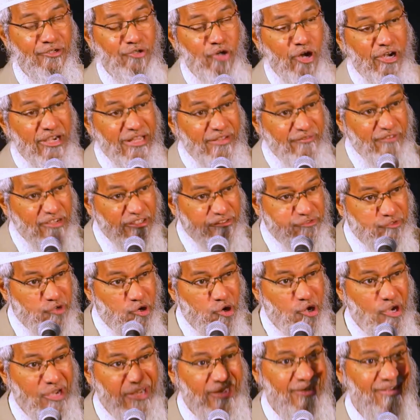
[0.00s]
Not even
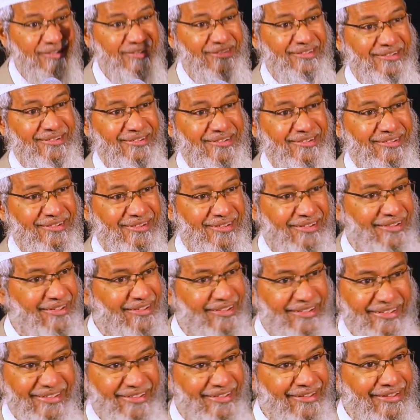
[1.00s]
school.
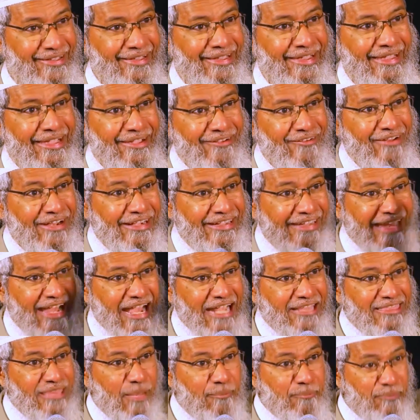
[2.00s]
He will
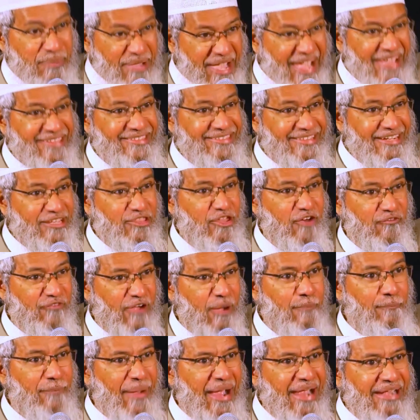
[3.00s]
take the PhDs of
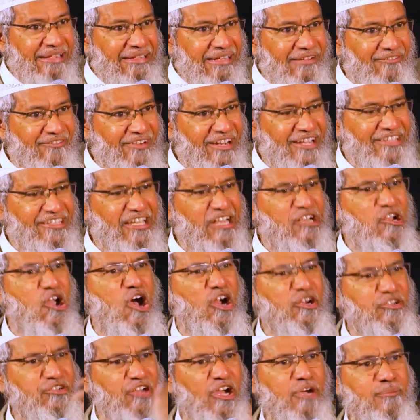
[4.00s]
comparative religion,
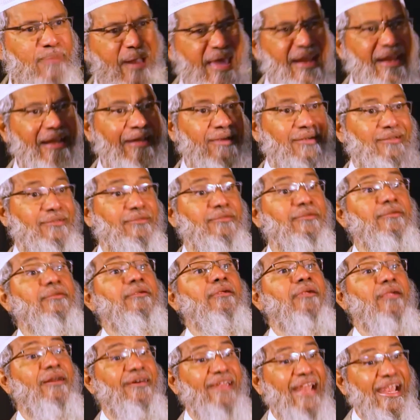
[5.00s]
lock, stock, barrel.
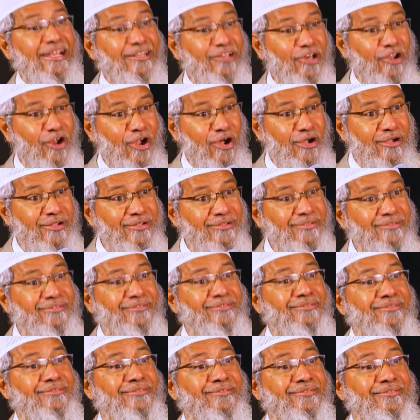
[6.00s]
Right or
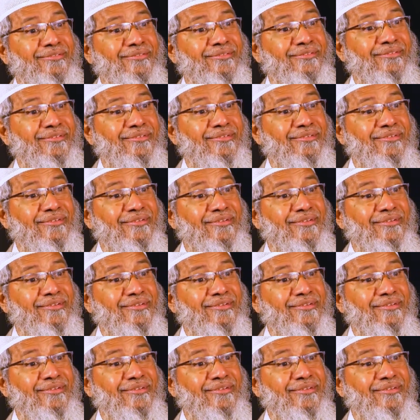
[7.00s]
wrong?